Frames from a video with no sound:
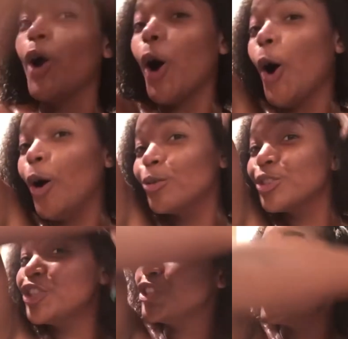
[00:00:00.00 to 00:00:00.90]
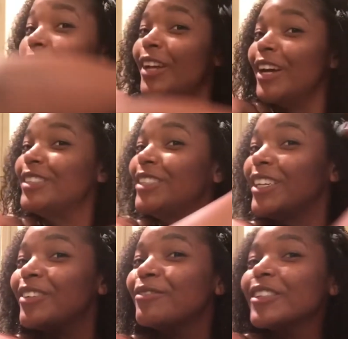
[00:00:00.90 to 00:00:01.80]
oh shit, I
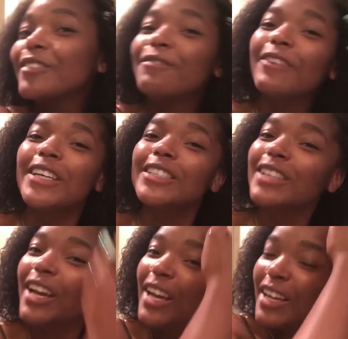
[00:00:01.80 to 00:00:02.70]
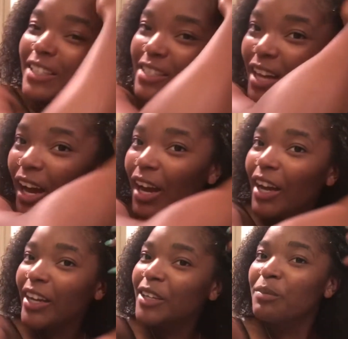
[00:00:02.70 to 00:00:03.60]
did it for the first
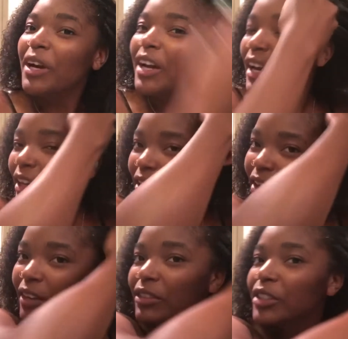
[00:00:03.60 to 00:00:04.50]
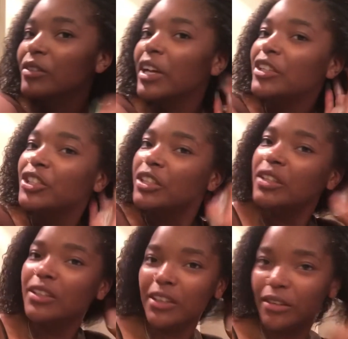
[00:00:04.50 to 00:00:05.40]
time. I can never do that
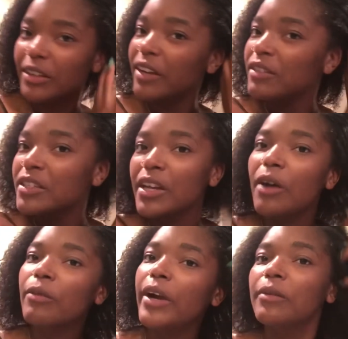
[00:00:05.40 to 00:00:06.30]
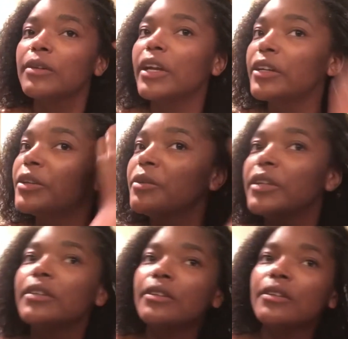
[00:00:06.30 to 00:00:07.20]
shit. It don't never sound right when I do it.